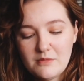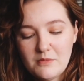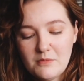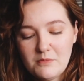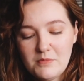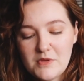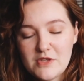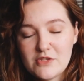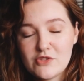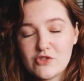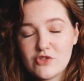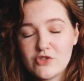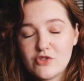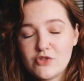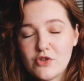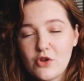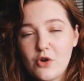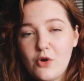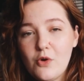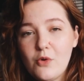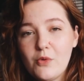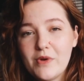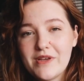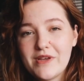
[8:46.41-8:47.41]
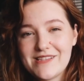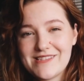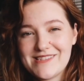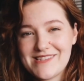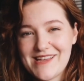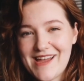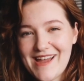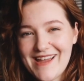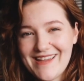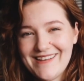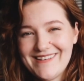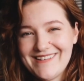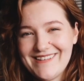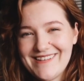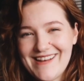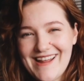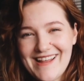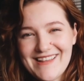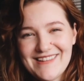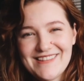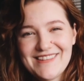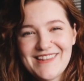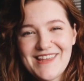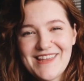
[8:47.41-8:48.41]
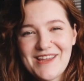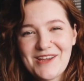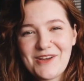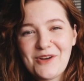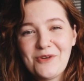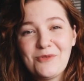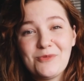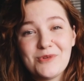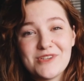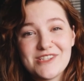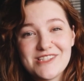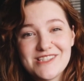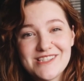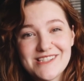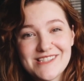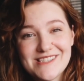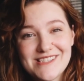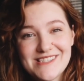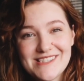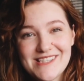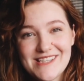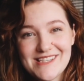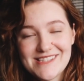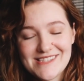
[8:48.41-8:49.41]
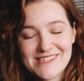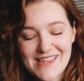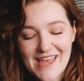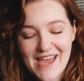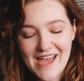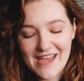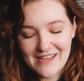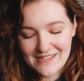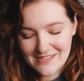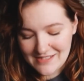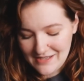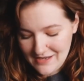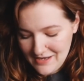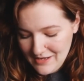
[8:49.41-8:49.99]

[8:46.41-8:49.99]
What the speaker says: be so excited, I think, when she sees that.